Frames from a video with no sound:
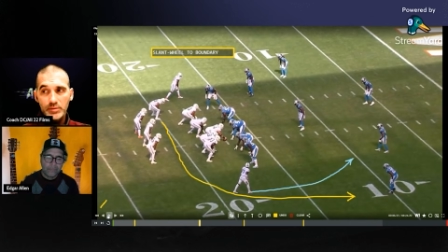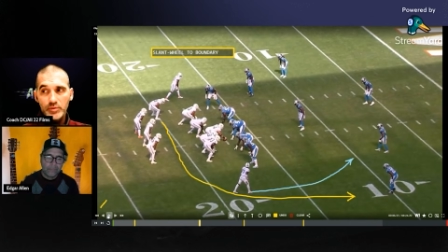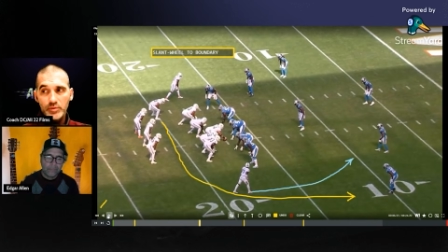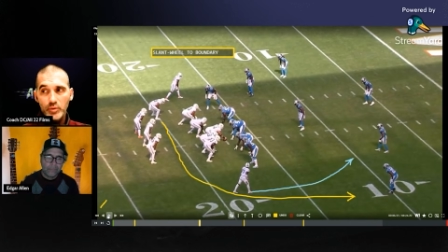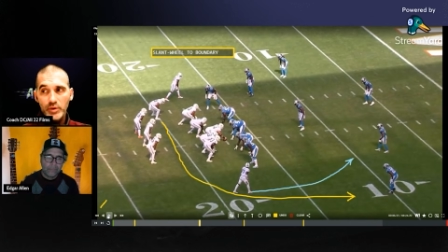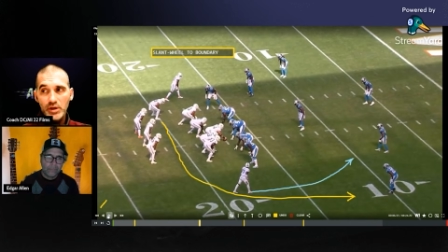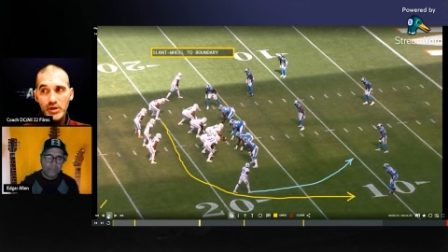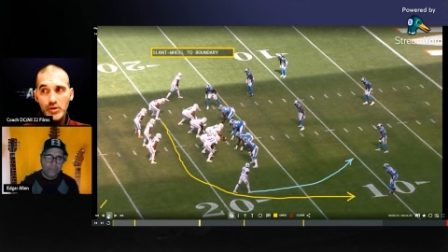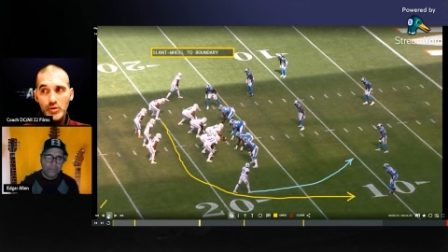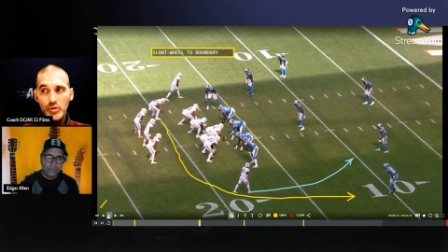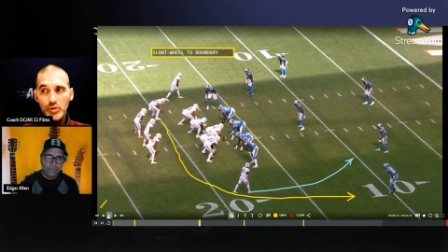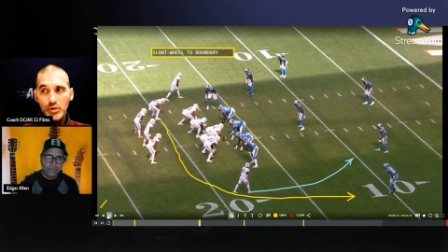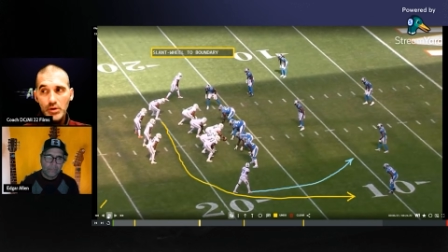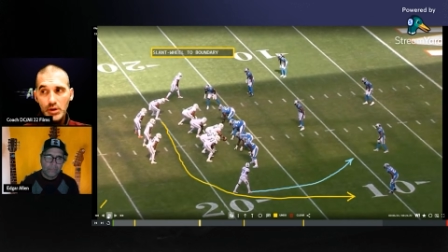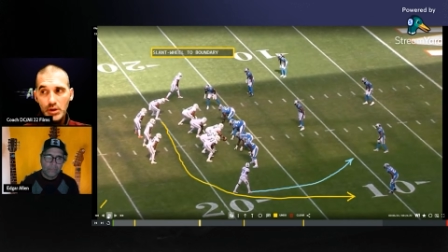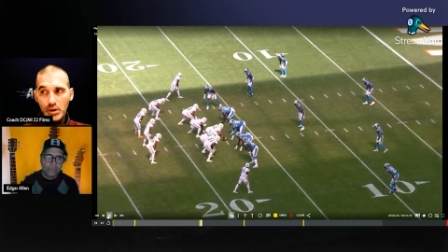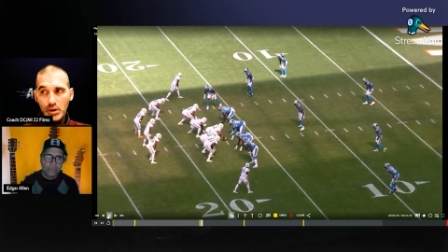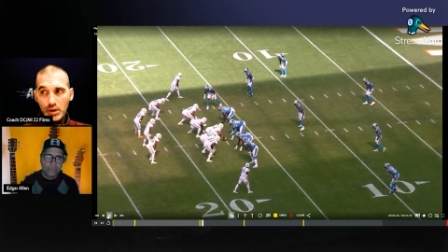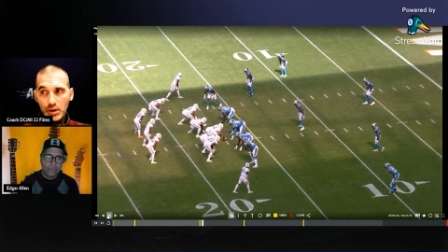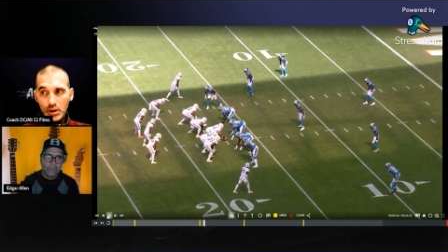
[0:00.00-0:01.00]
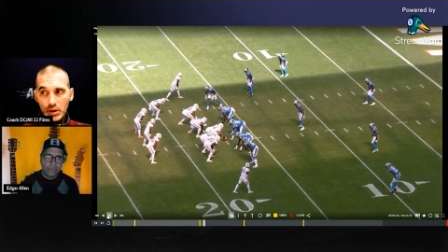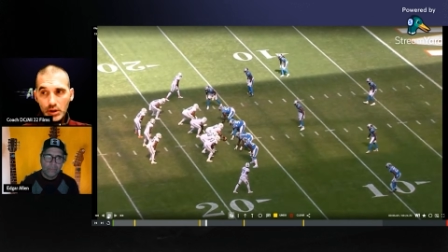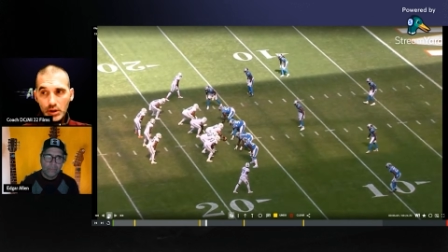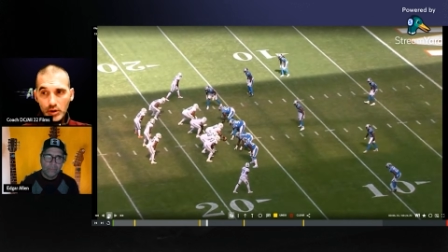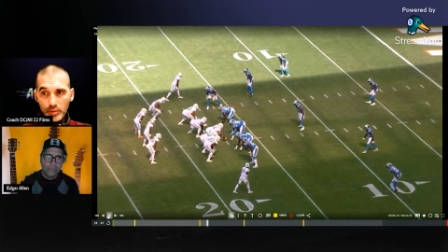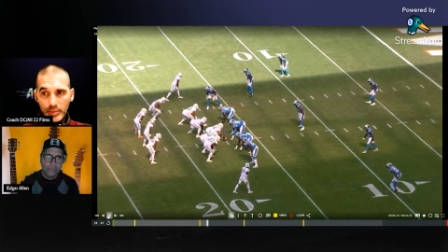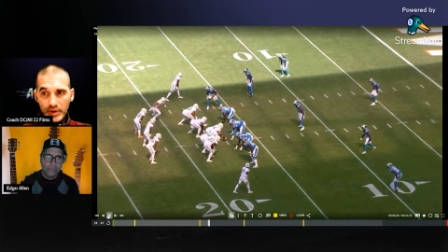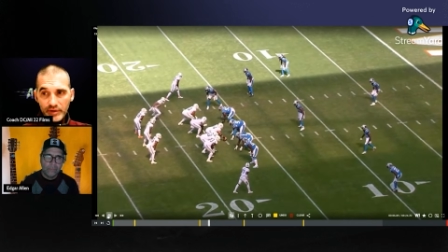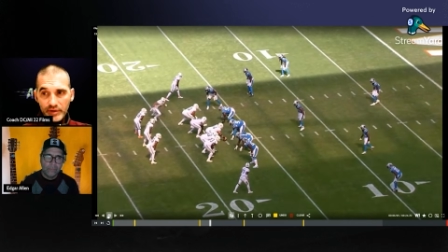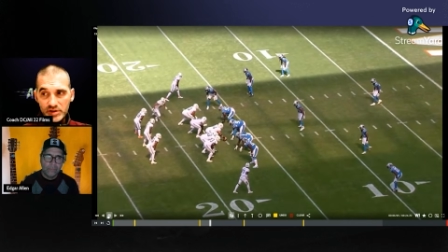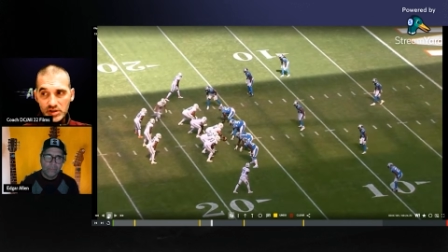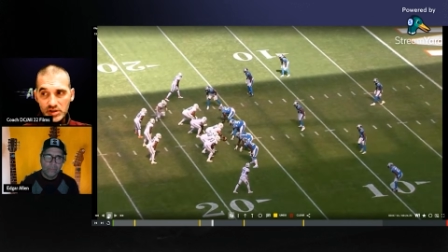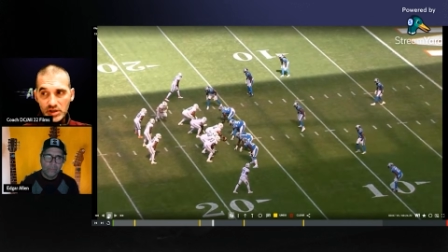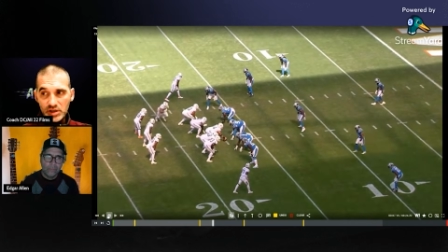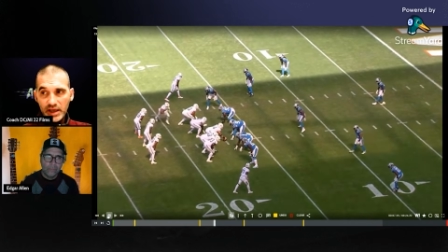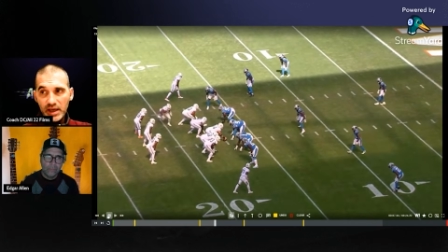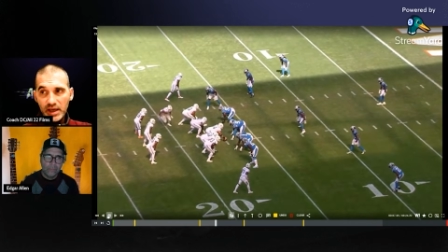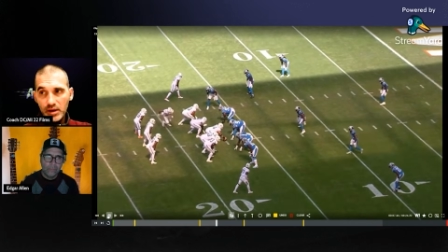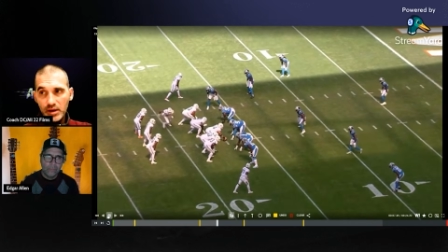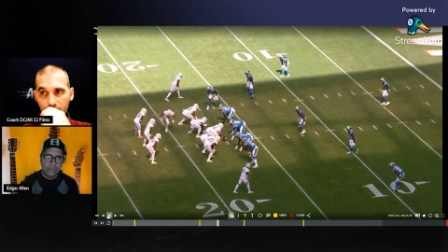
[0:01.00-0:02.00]
wheel, a little bit of a
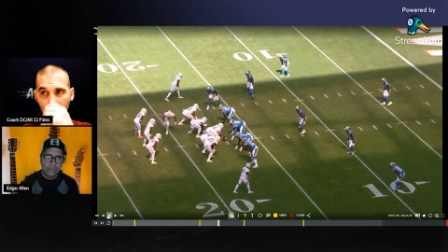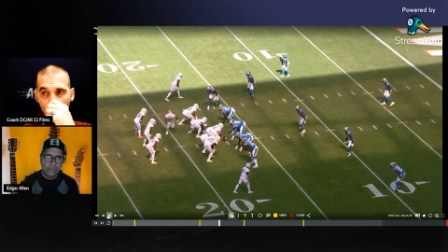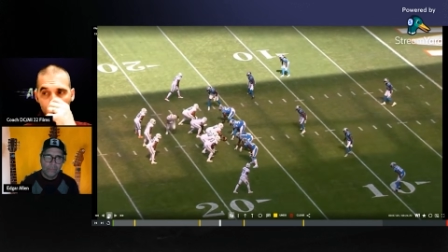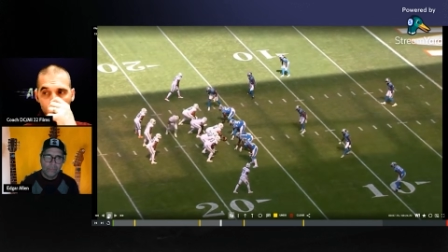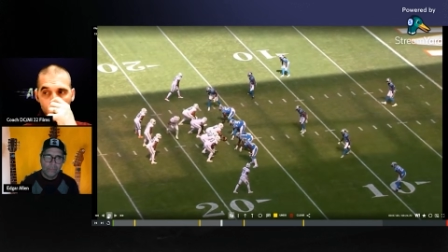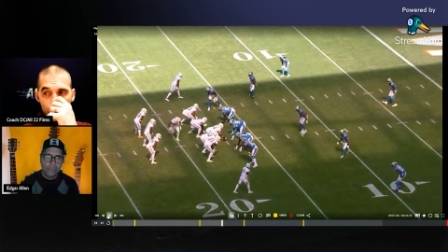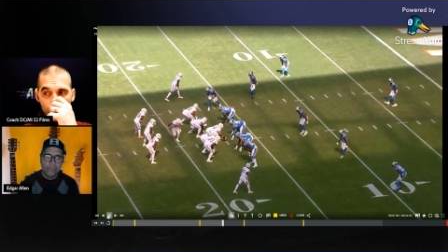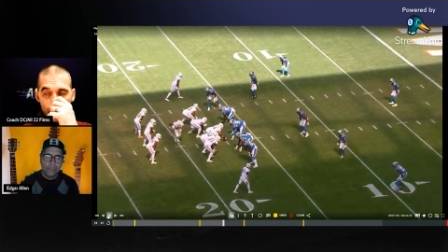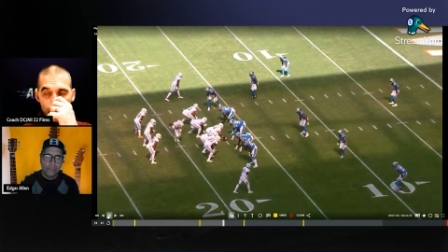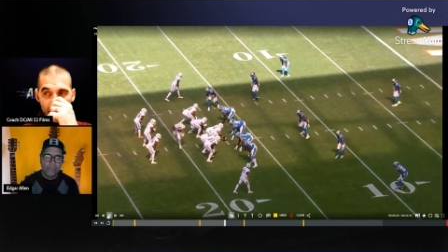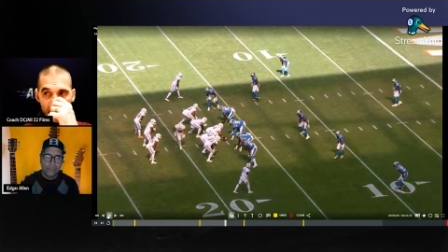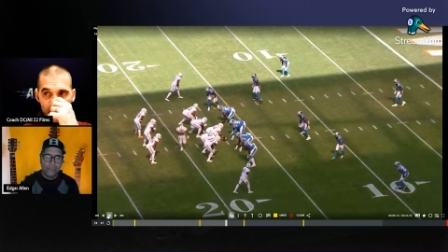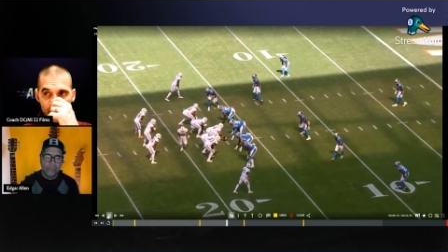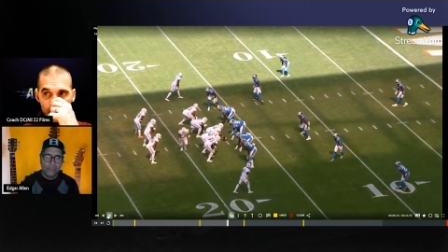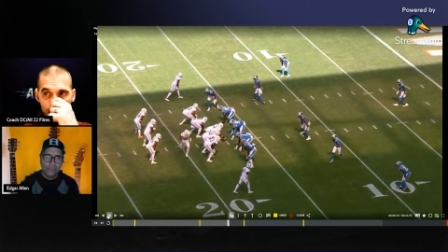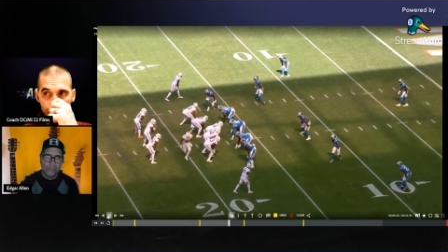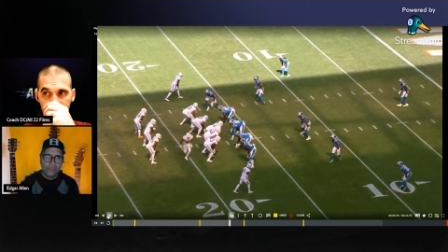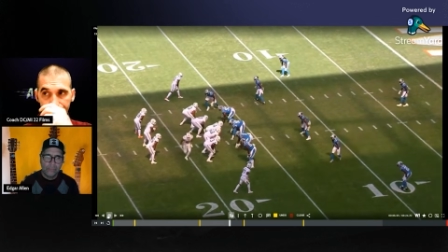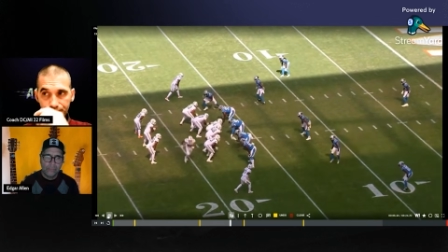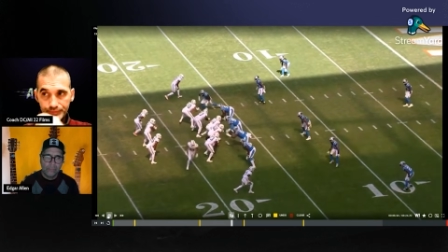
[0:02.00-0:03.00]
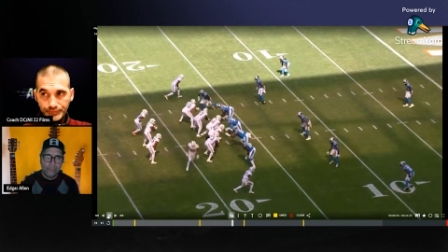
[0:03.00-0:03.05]
slant, post, whatever,